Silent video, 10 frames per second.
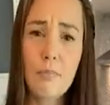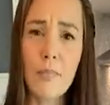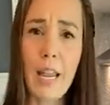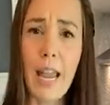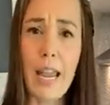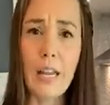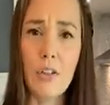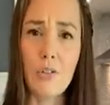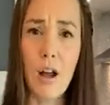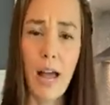a
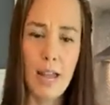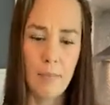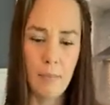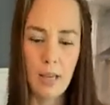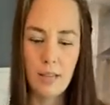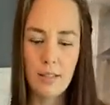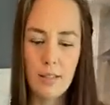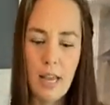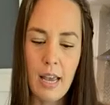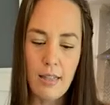dry mix
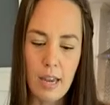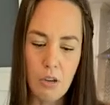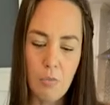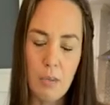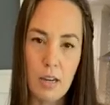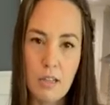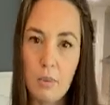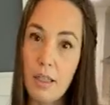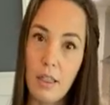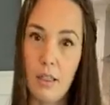that you mix
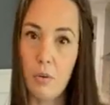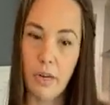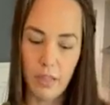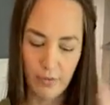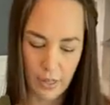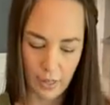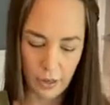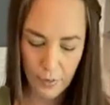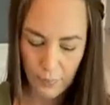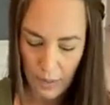with oil and
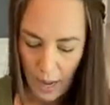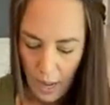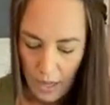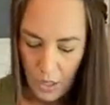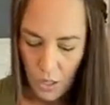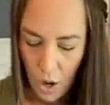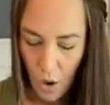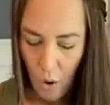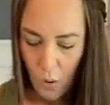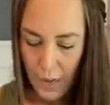vinegar.
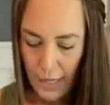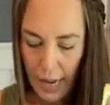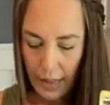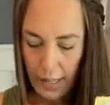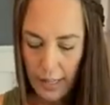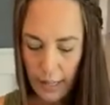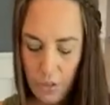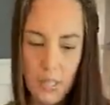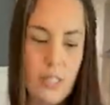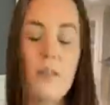So the Italian salad
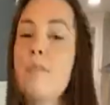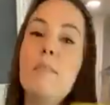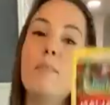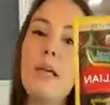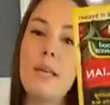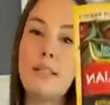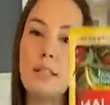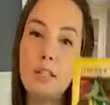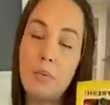dressing mix, this